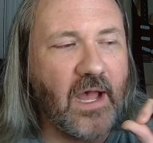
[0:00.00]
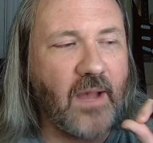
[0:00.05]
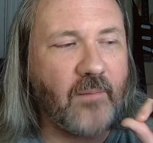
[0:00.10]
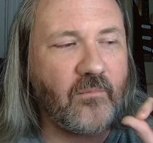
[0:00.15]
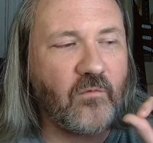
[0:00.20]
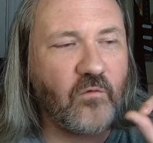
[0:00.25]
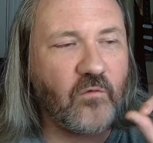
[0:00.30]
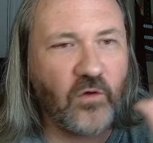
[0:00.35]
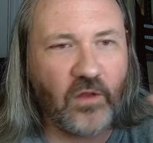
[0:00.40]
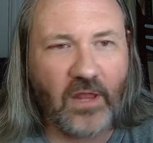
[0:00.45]

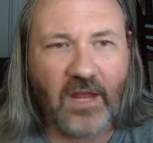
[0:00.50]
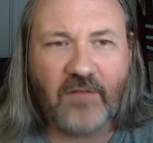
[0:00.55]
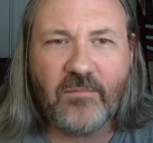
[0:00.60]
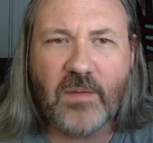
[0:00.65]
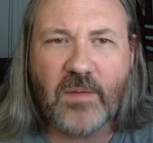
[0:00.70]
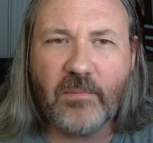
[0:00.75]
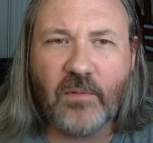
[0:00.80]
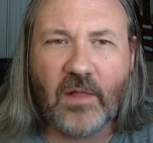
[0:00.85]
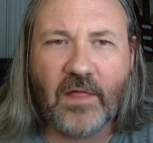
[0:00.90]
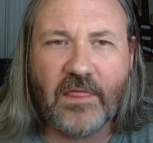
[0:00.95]
For a lot of
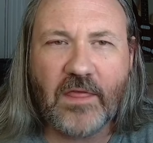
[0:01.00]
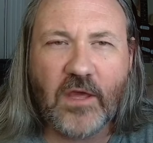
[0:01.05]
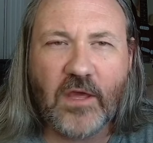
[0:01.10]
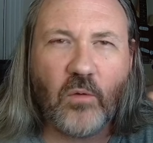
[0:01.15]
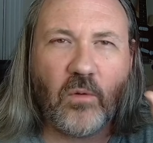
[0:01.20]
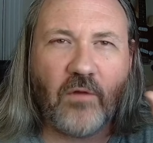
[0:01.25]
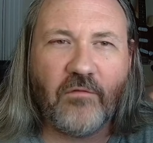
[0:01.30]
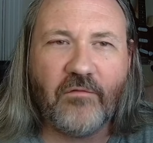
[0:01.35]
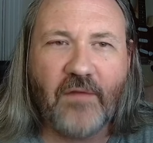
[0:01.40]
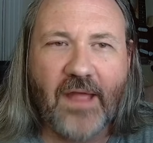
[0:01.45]
people, I think,
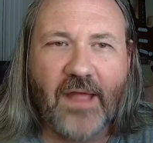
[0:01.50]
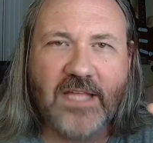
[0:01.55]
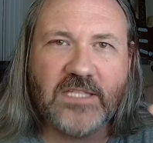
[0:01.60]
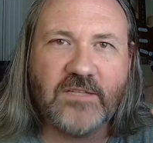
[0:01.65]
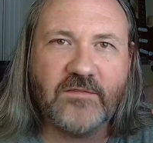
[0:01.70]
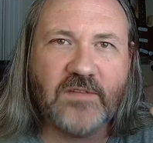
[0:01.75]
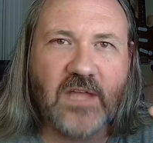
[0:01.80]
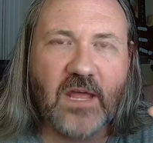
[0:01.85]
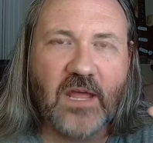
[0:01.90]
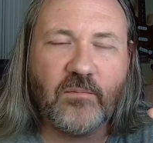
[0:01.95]
who are fans
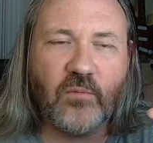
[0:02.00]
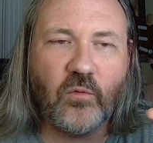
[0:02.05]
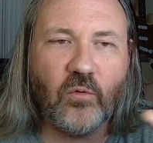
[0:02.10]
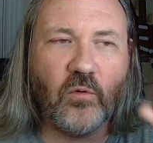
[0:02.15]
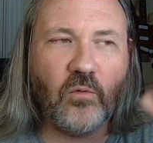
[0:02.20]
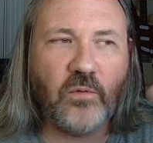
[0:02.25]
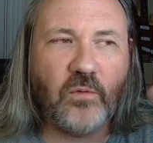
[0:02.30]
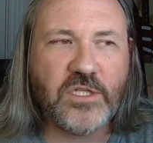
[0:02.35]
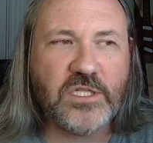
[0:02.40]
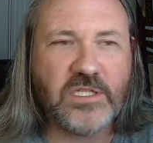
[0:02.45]
of
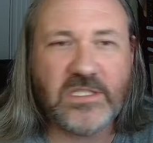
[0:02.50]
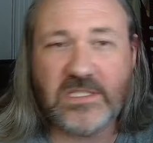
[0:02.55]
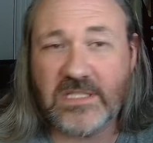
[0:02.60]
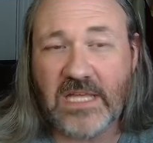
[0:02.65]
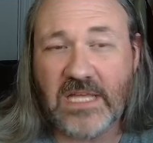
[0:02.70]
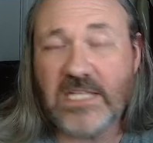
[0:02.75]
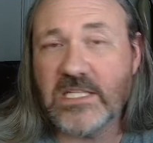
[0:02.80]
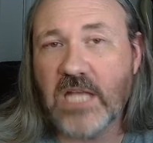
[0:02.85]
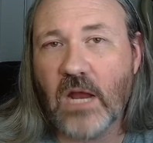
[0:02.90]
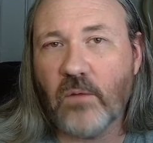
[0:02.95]
Deadpool, which
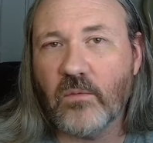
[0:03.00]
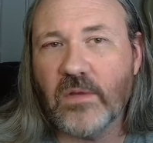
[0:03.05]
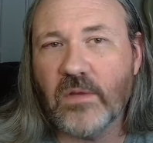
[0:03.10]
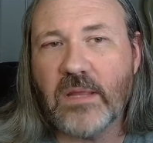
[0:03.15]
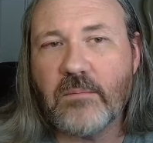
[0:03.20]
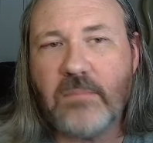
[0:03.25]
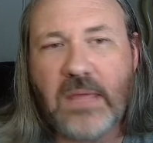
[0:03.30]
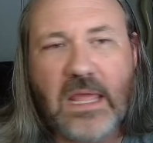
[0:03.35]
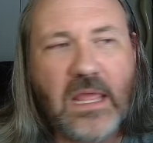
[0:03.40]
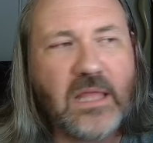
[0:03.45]
is not
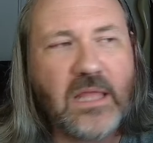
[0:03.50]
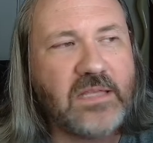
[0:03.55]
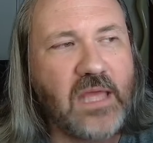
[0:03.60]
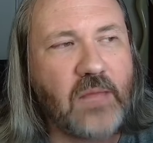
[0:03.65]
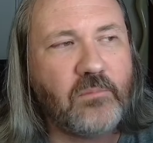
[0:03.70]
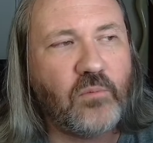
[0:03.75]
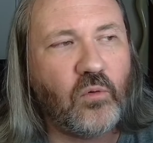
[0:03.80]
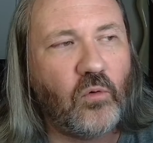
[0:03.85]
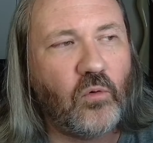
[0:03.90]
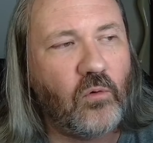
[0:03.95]
really me,
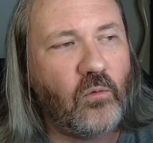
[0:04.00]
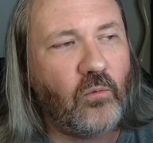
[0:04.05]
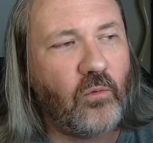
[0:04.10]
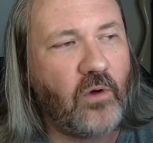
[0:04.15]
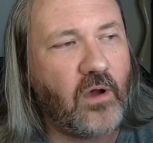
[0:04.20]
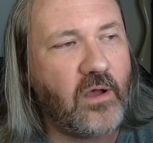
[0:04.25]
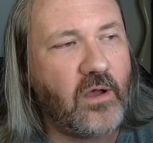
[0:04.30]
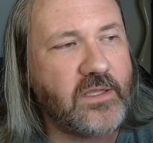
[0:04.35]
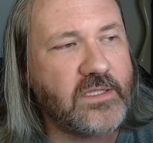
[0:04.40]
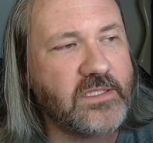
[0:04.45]
Deadpool
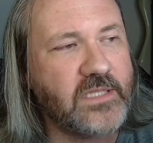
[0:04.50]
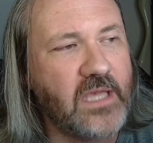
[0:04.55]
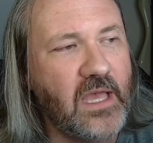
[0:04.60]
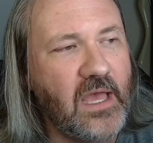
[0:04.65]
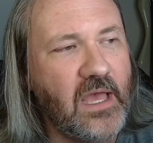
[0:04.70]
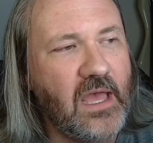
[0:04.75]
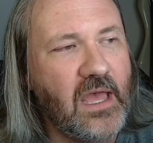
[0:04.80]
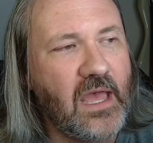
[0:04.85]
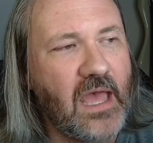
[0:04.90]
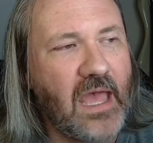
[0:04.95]
was
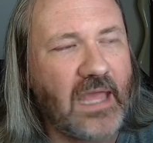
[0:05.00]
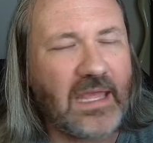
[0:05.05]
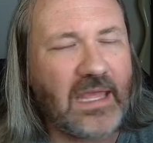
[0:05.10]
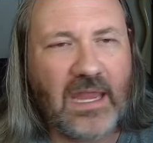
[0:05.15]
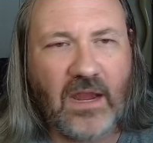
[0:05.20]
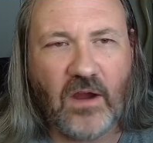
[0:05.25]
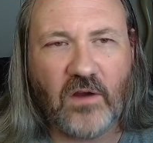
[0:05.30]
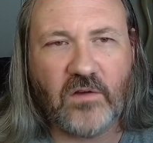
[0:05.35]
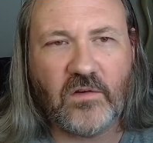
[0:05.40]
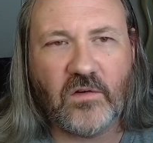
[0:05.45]
a
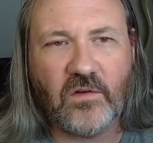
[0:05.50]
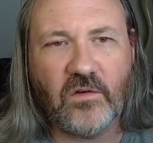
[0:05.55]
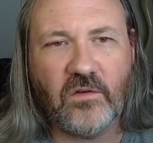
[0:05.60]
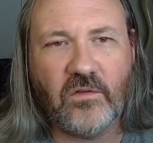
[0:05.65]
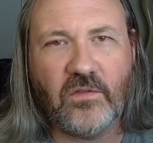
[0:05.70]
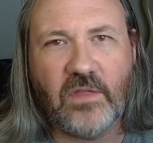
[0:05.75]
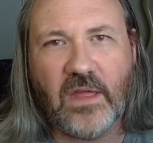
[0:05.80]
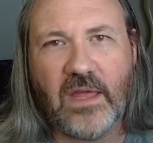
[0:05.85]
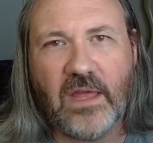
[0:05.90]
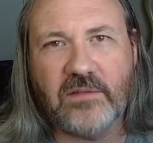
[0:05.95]

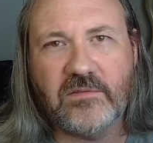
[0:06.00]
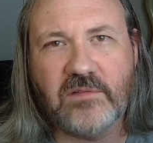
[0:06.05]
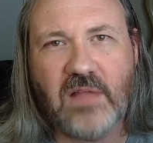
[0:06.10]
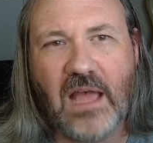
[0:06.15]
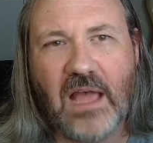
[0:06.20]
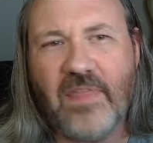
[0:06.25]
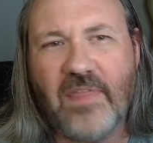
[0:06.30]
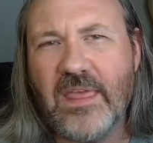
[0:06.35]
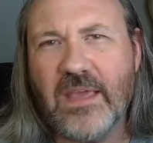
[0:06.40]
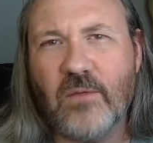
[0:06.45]
character that
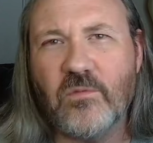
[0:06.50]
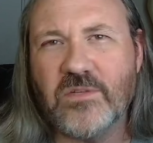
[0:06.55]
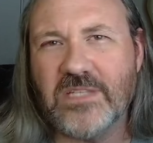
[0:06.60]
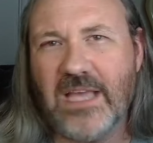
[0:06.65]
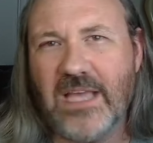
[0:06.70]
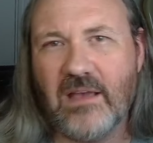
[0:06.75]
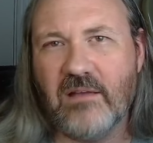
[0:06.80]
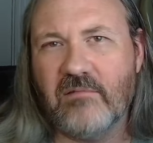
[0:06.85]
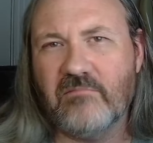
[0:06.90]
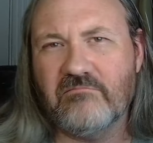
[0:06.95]
I think
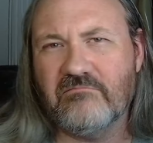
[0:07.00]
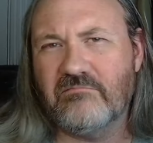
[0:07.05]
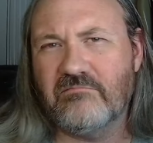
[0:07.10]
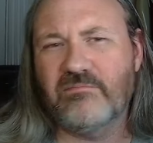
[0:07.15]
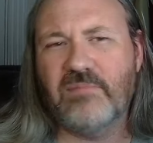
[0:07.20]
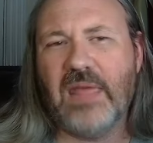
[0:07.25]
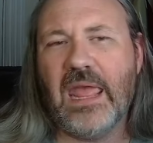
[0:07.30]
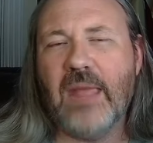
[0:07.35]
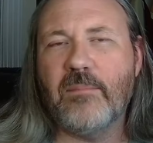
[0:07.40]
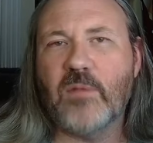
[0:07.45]

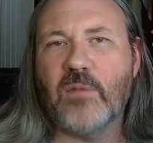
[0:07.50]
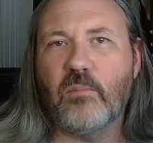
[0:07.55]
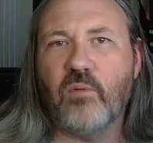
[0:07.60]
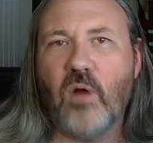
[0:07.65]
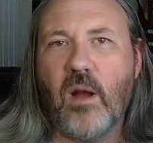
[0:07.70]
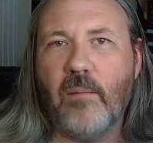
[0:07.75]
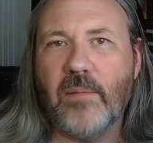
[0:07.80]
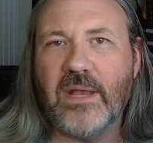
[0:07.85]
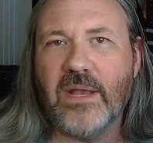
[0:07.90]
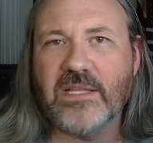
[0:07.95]
came to
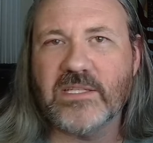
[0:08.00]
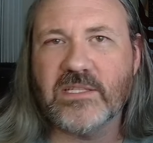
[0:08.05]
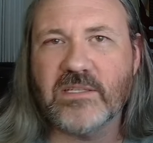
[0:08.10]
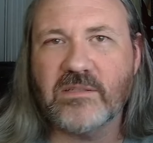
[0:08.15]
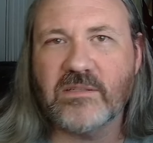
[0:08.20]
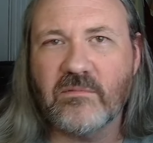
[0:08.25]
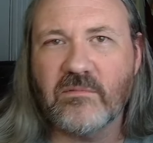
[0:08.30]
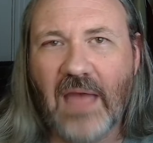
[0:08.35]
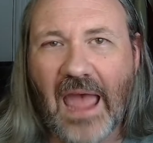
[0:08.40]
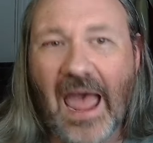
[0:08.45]

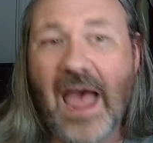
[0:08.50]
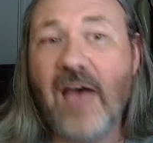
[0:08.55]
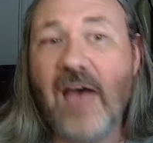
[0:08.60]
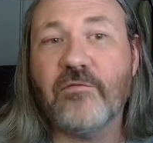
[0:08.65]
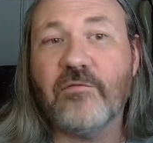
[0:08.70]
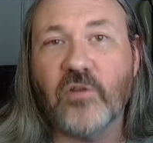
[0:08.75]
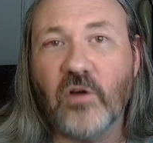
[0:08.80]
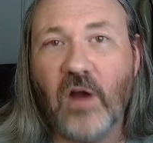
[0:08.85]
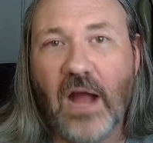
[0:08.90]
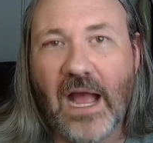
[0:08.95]
prominence
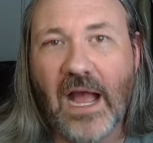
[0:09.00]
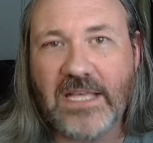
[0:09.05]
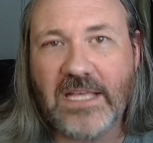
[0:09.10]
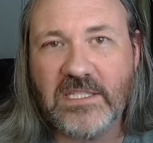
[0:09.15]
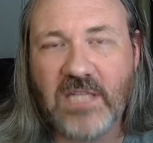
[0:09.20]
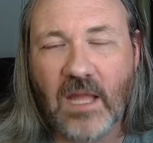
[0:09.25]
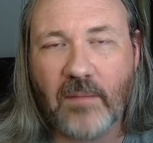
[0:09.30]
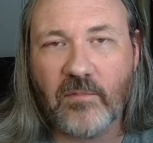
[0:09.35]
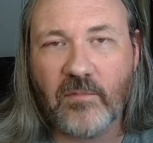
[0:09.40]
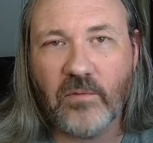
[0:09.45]
after I
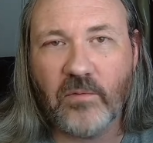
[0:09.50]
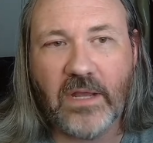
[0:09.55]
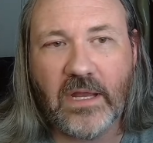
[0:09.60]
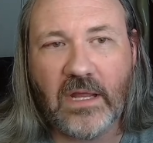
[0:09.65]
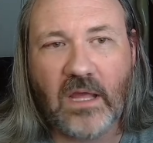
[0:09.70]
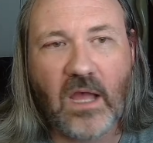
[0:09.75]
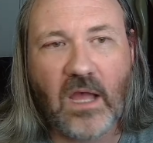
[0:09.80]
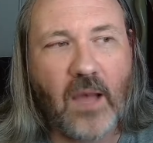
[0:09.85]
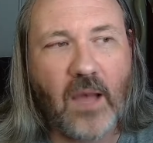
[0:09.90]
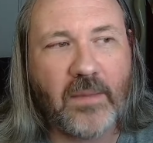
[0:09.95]
stopped
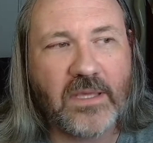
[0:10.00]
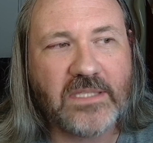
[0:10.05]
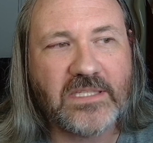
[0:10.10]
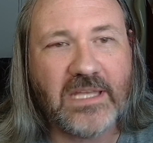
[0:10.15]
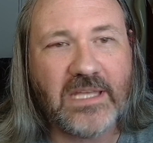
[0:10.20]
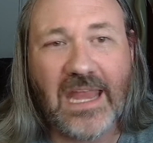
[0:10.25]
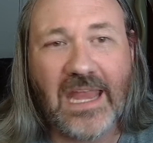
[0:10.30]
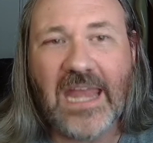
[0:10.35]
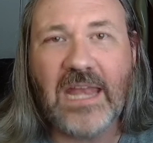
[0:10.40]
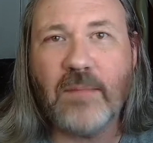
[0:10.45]
reading comics
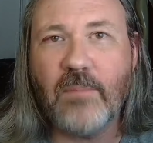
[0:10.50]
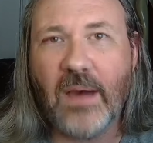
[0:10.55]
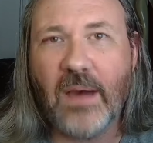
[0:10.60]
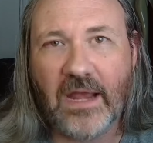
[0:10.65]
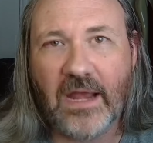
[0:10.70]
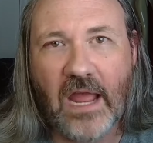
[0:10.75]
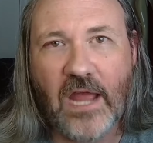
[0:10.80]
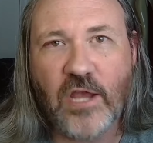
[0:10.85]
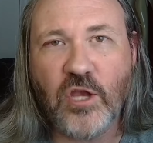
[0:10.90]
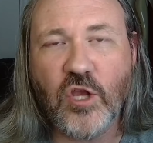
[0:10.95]
and
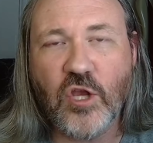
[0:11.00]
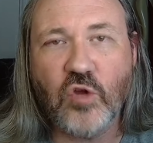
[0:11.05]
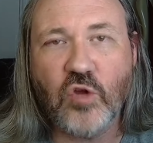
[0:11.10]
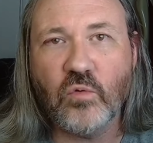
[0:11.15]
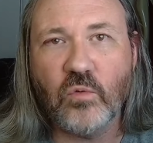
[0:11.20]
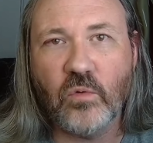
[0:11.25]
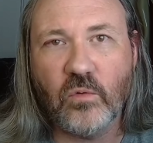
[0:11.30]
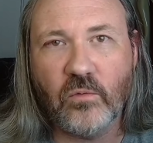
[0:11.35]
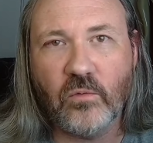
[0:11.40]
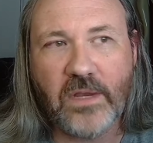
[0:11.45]
anybody I
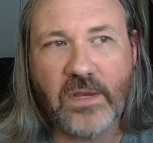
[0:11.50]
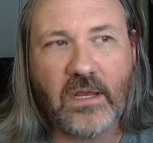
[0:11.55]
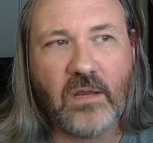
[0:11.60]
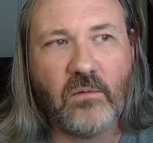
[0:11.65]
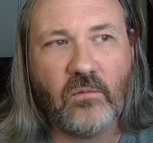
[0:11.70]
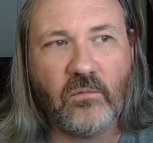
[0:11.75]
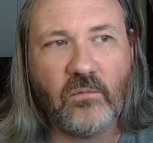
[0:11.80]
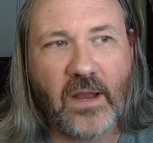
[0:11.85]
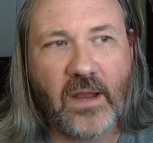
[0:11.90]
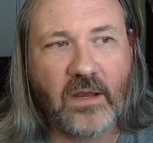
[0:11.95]
knew
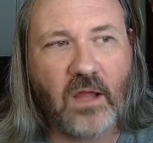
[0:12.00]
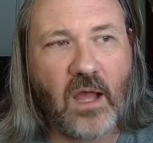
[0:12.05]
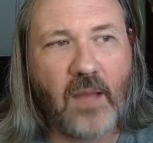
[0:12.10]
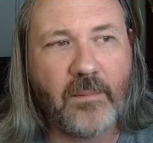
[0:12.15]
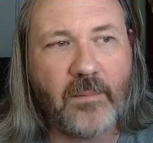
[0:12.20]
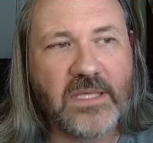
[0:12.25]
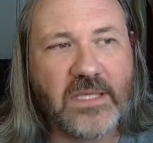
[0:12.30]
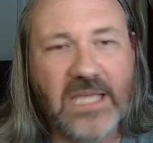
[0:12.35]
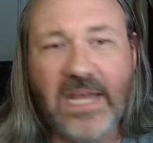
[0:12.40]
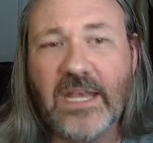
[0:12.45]
read comics.